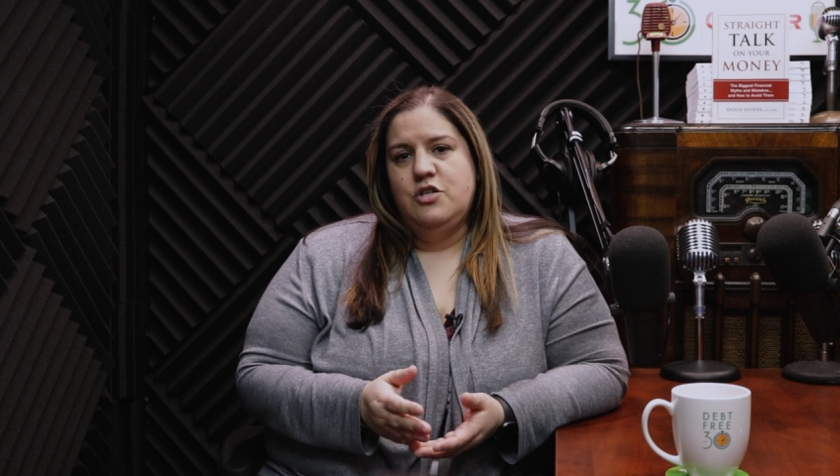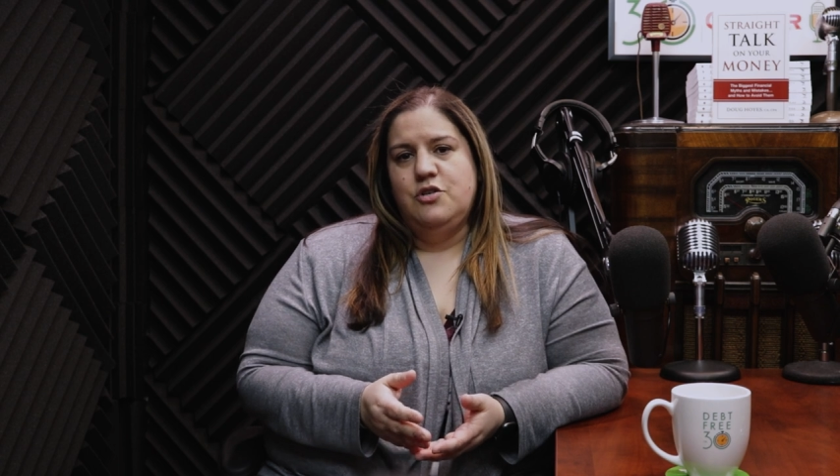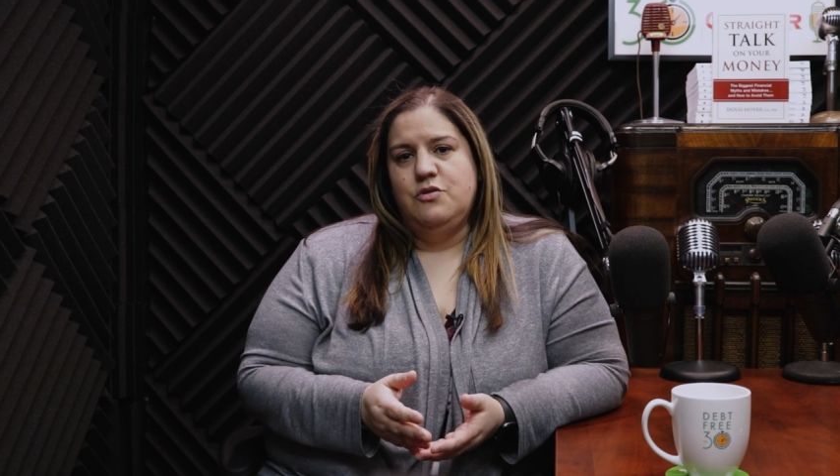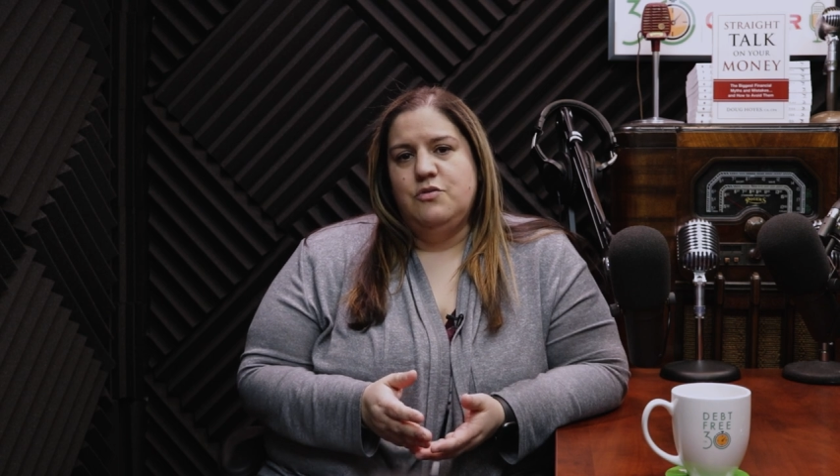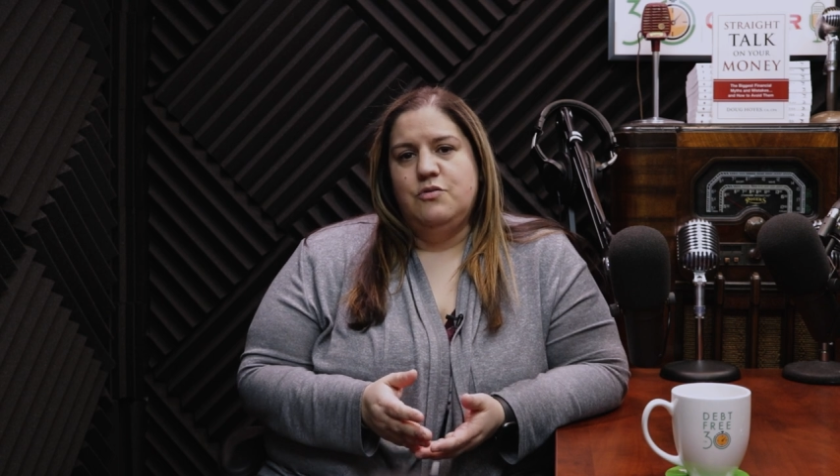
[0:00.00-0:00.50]

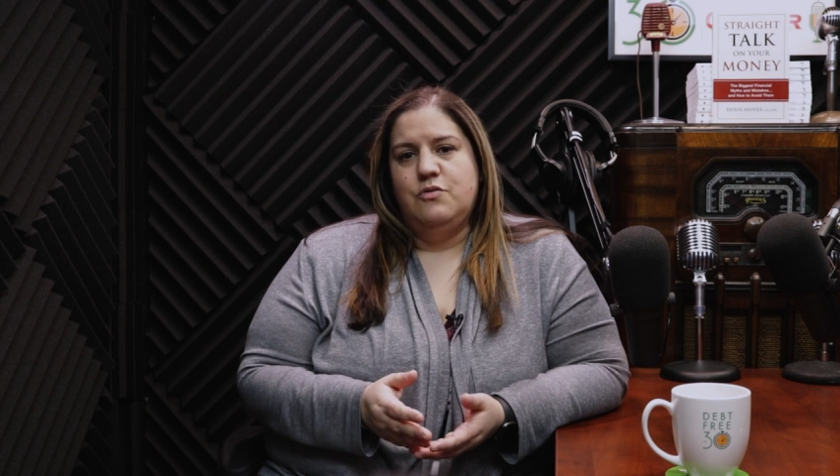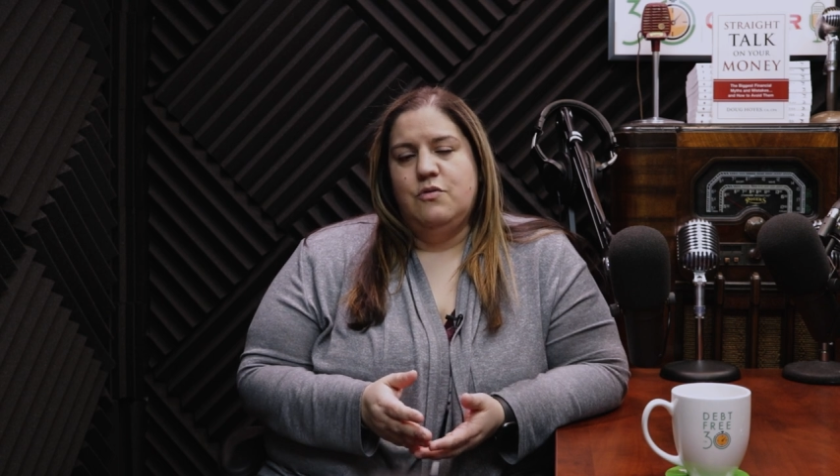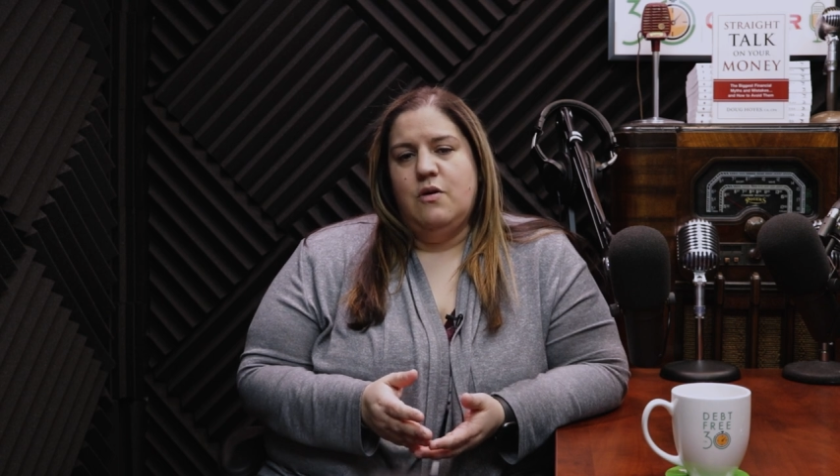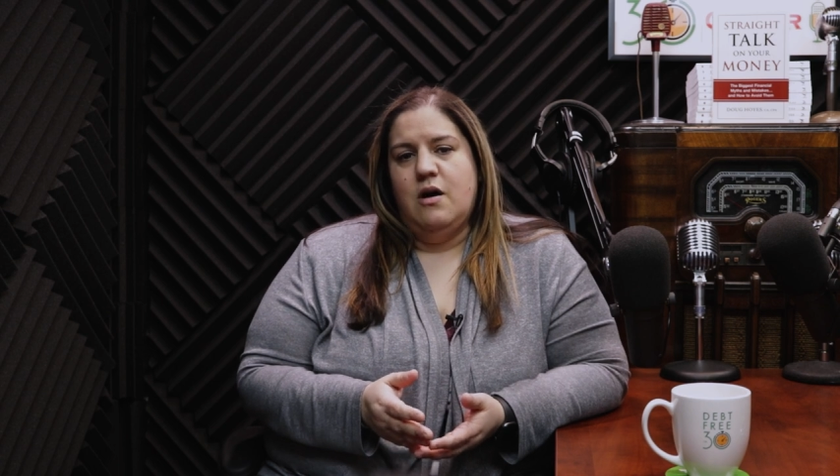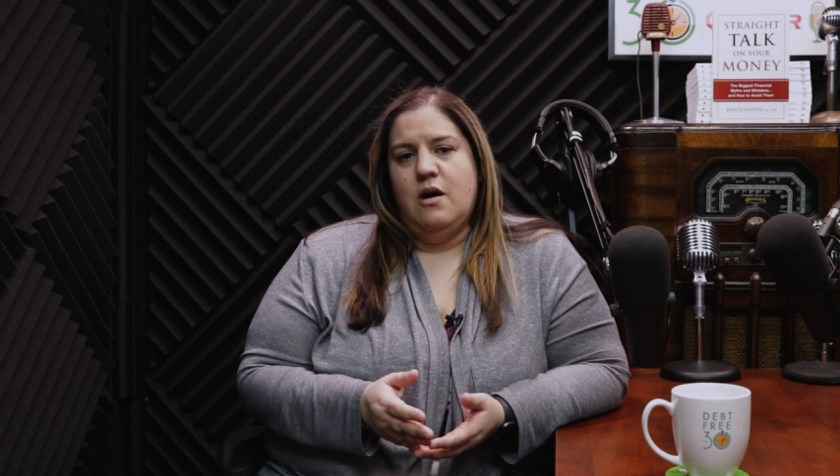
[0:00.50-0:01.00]

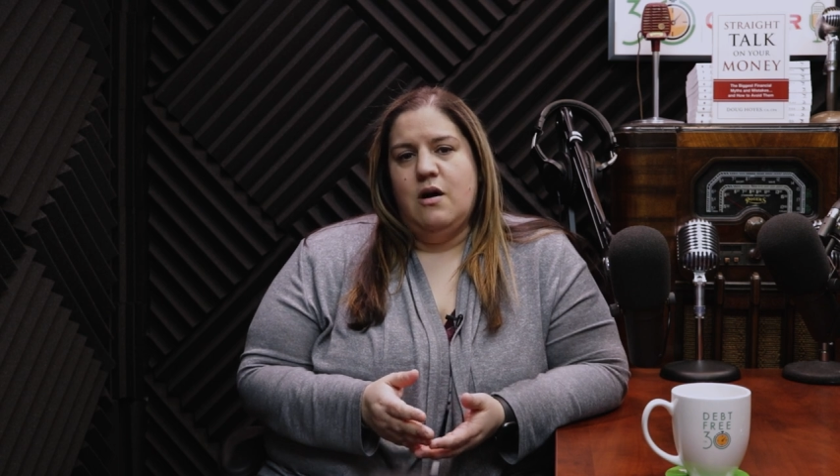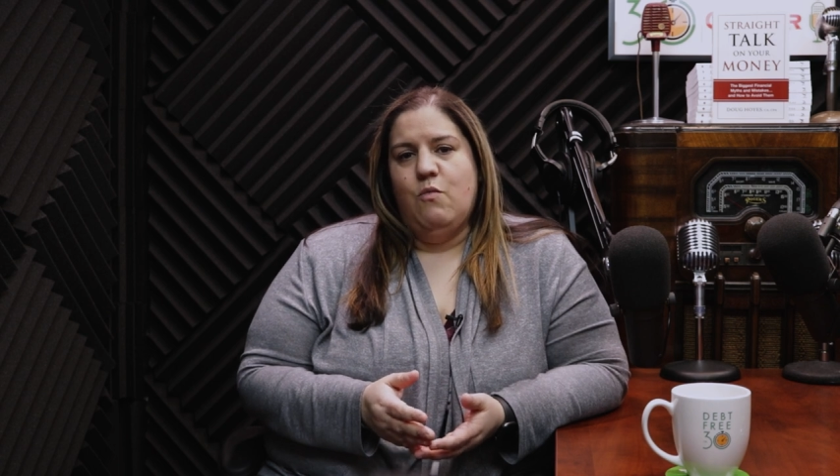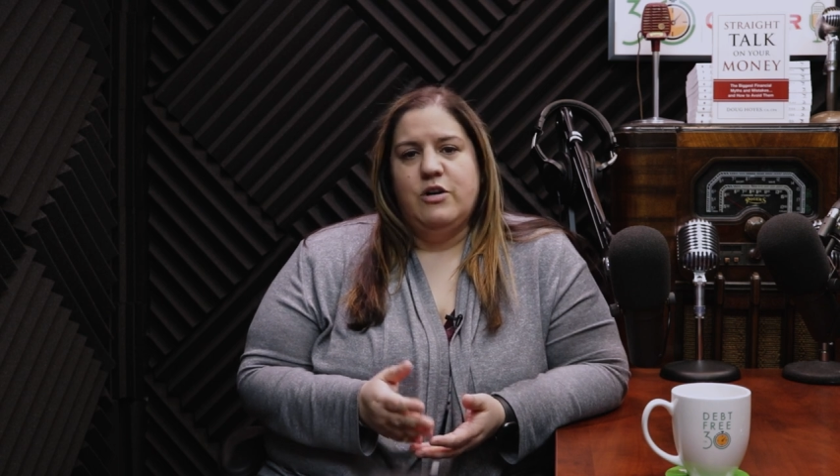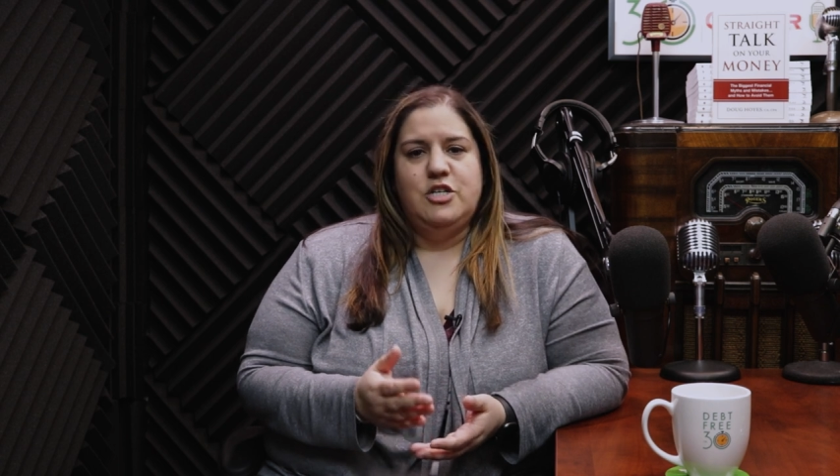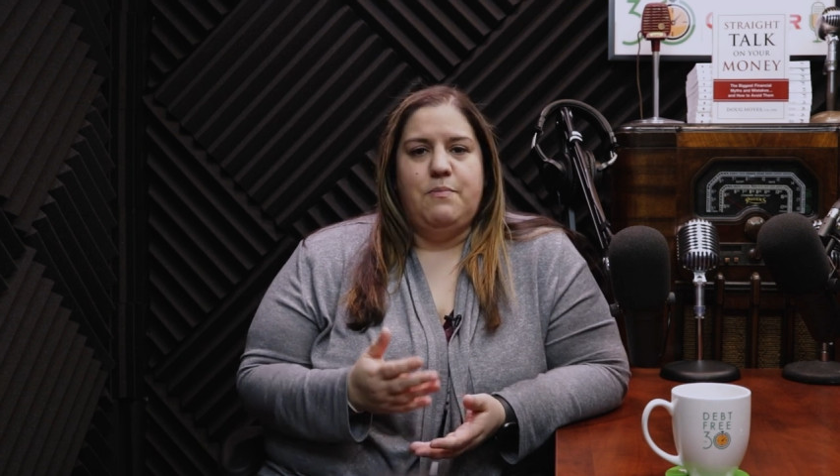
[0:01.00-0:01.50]
to uh,
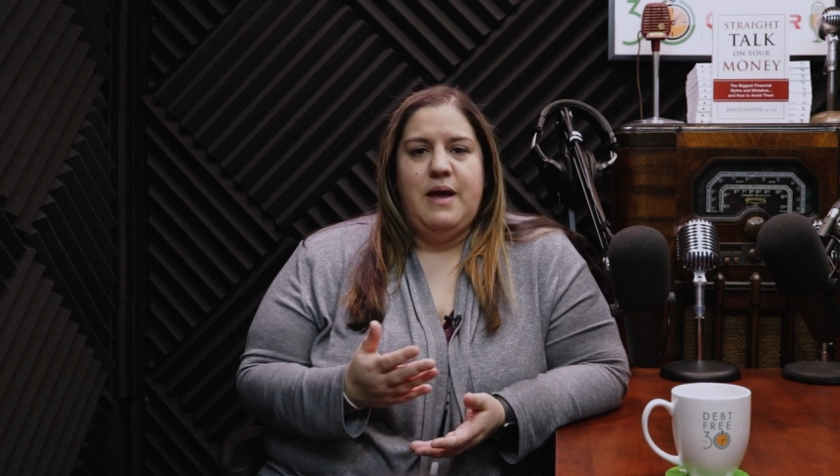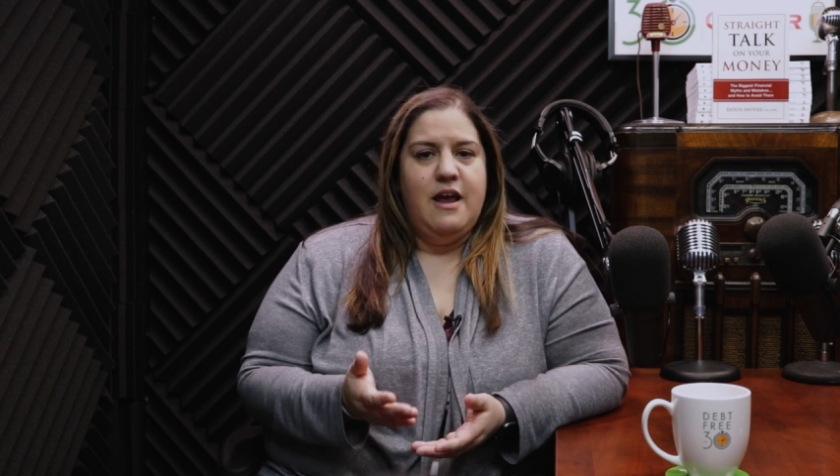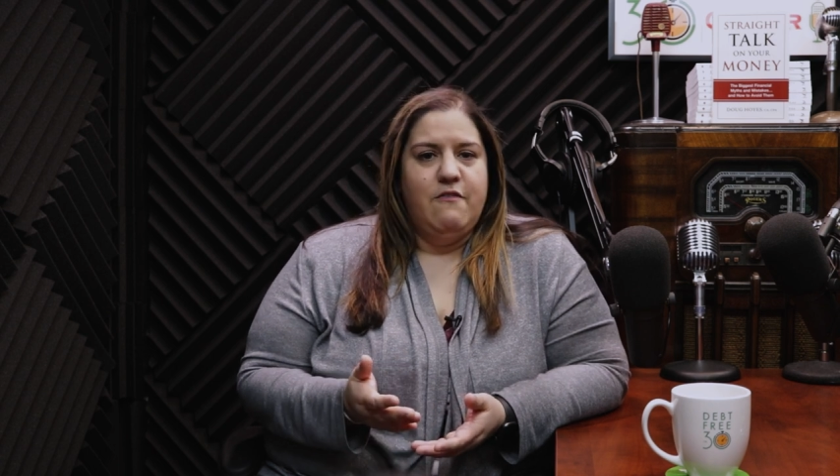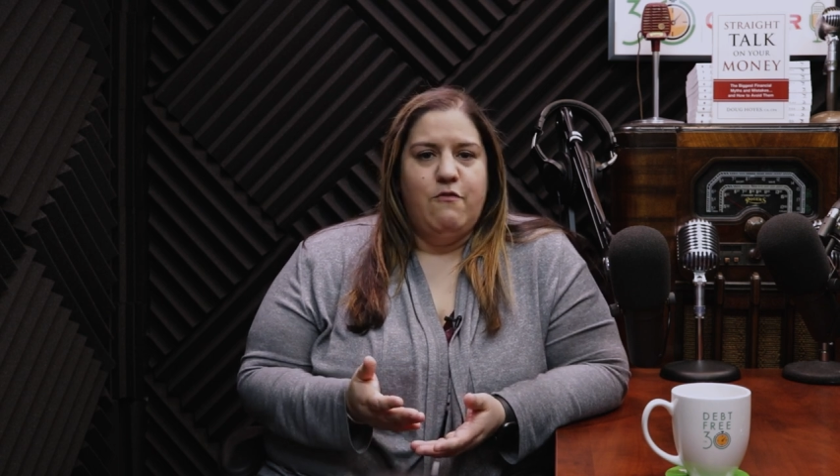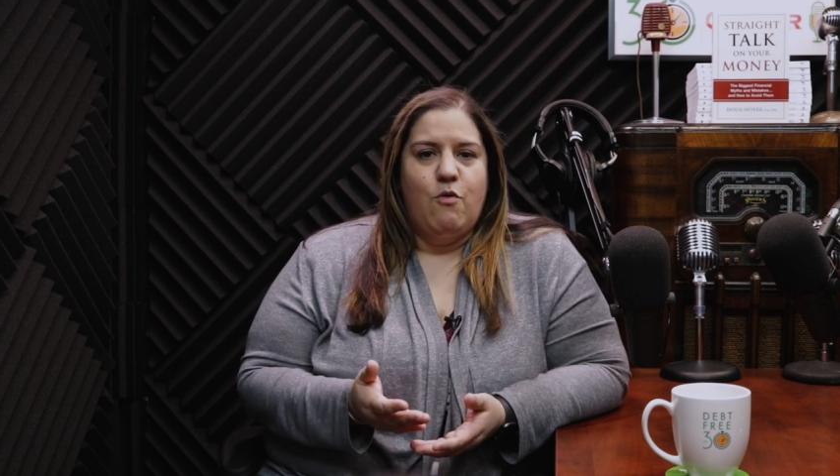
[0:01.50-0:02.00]
what you're
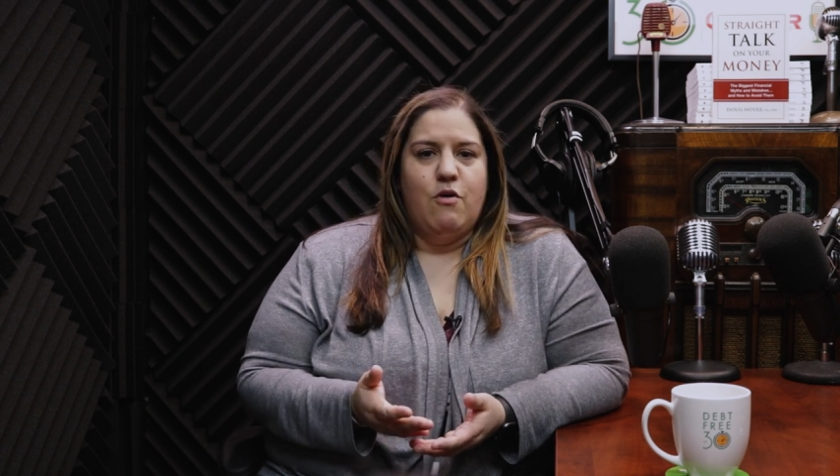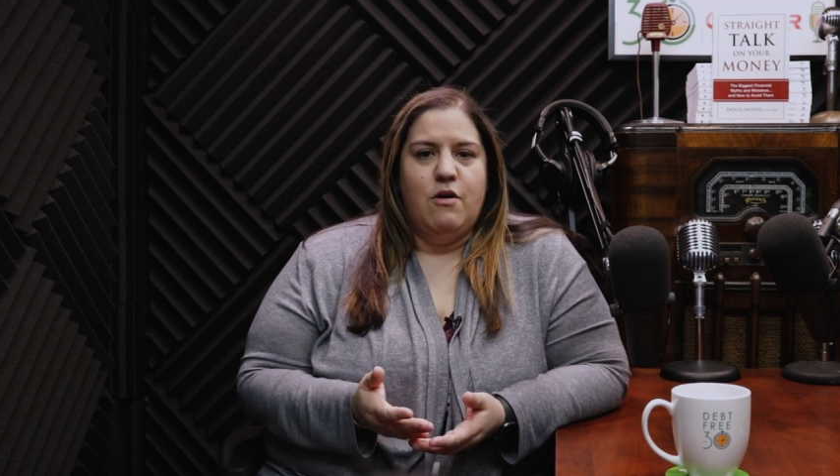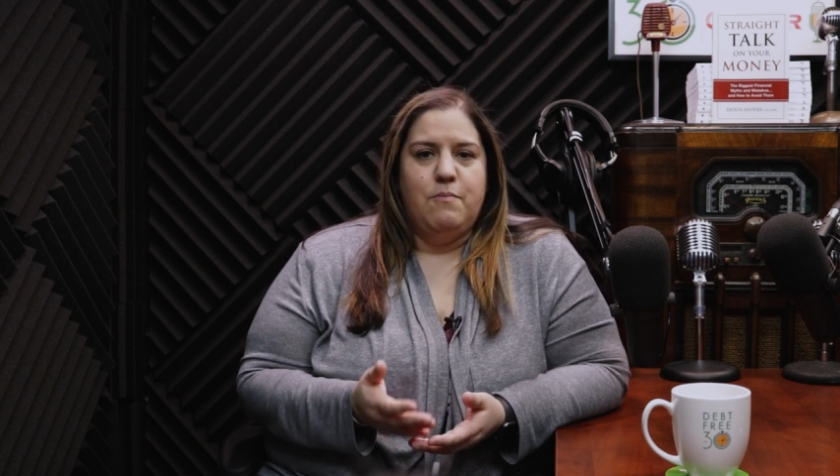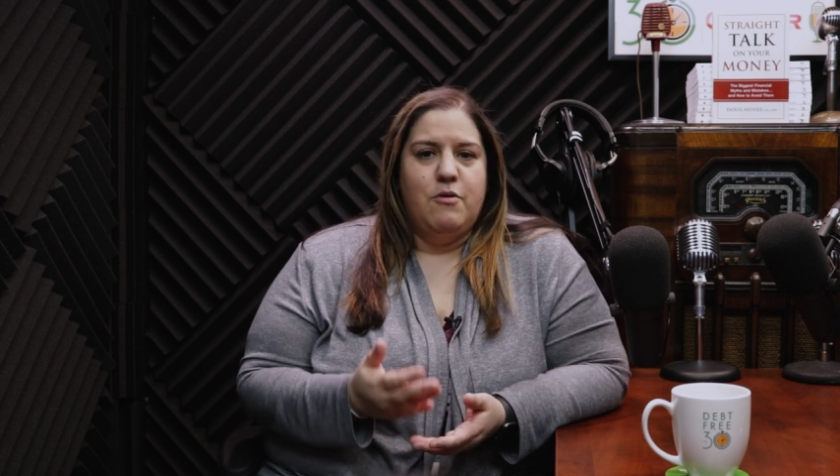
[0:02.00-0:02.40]
paying for,